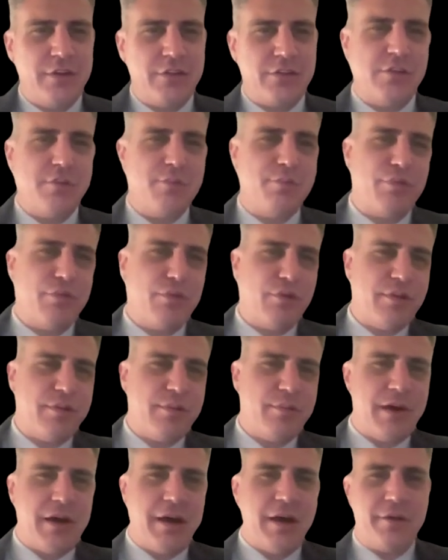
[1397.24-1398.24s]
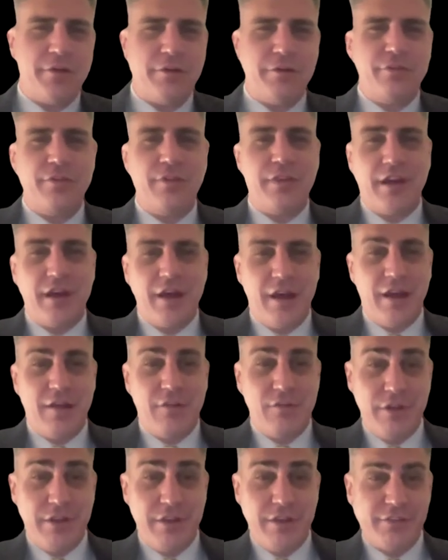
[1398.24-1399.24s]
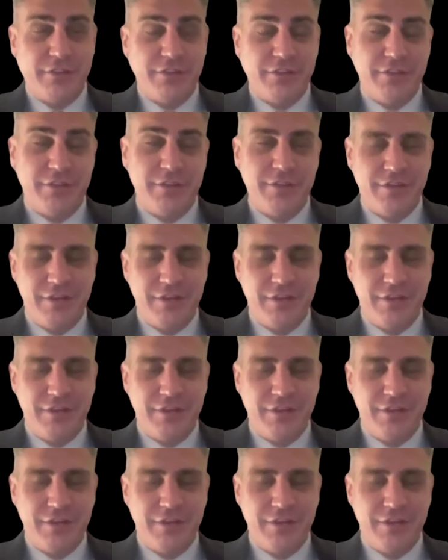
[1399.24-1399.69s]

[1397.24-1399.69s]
You deploy the model for the high risk.